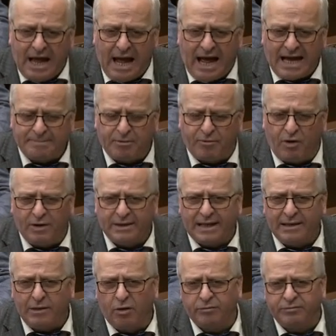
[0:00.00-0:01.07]
and above all the
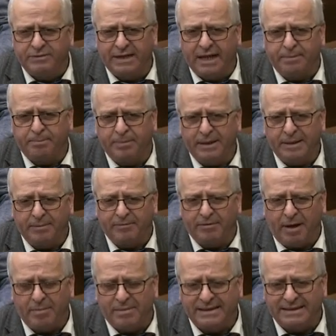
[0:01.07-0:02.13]
love that people,
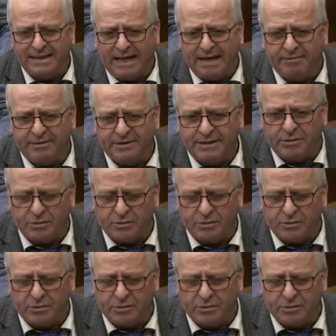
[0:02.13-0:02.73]
families have in South